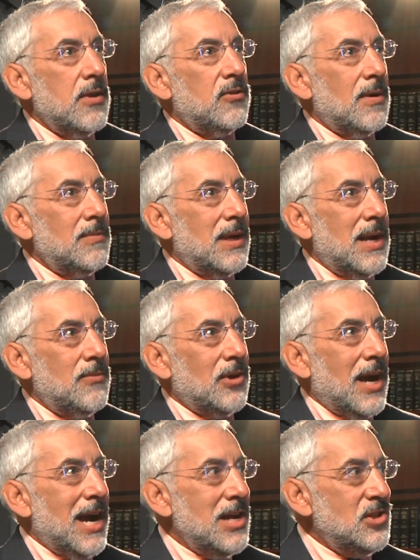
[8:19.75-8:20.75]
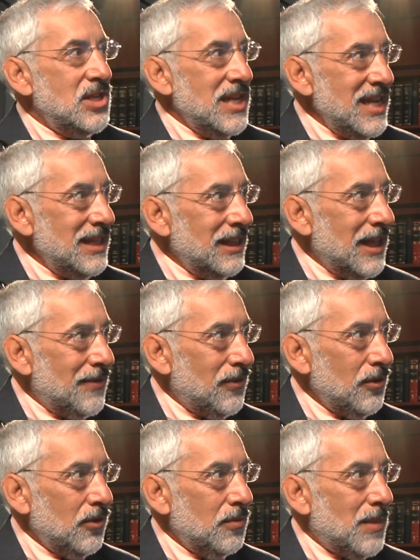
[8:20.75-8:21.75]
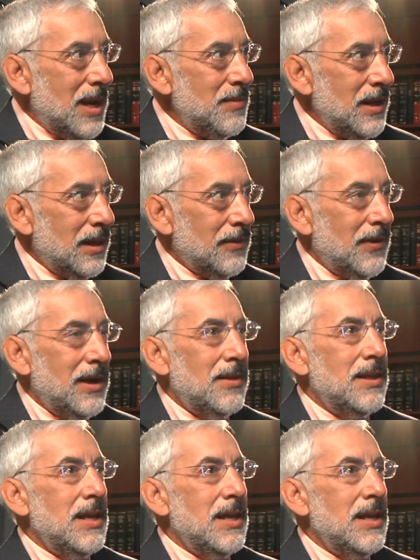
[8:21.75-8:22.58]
Sometimes the IgE levels might be elevated,